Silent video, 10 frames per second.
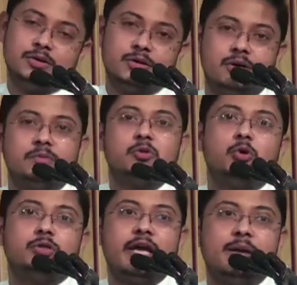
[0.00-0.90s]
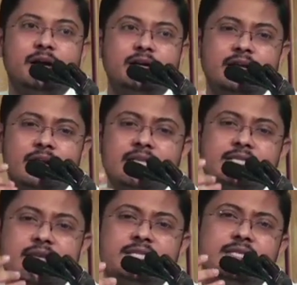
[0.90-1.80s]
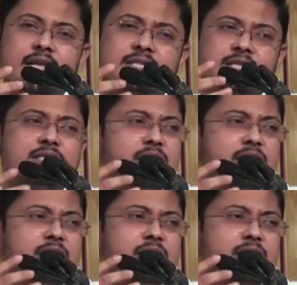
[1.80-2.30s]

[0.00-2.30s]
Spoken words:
so to say, but let's just